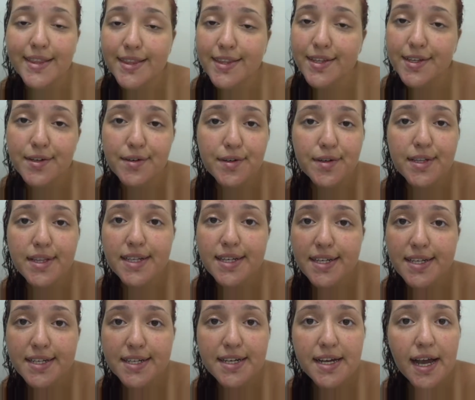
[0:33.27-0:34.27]

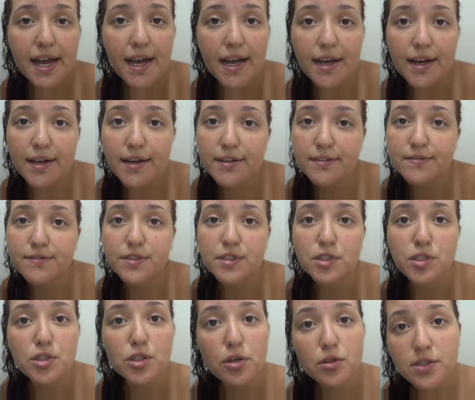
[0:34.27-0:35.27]
literally have
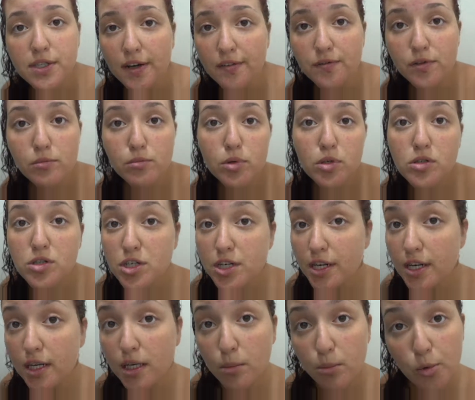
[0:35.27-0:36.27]
no time for
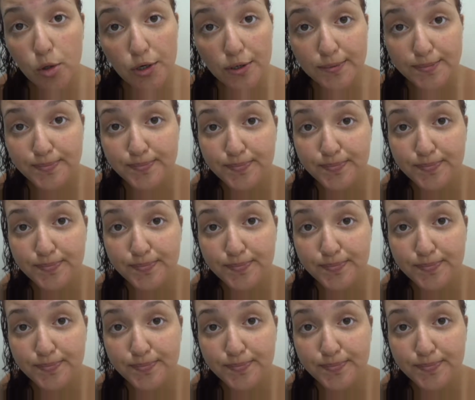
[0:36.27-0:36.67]
bullshit anymore.